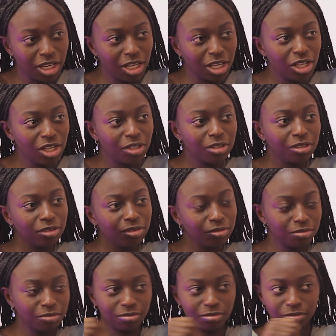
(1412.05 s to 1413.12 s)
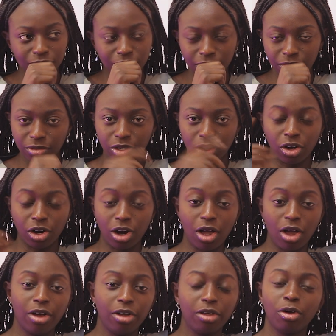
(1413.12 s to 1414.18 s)
You can't get away with shit like that here.
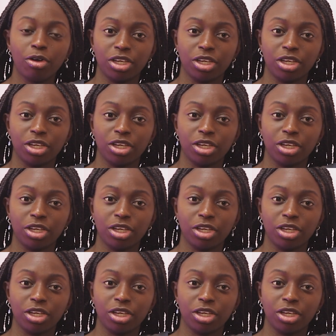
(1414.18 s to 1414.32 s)
Girl,